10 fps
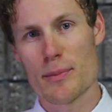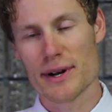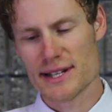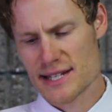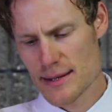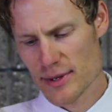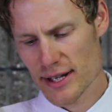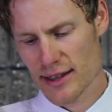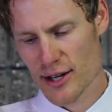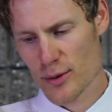But it seemed
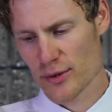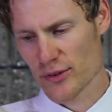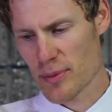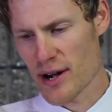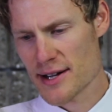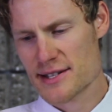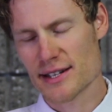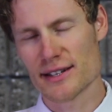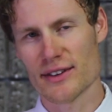like there was a paucity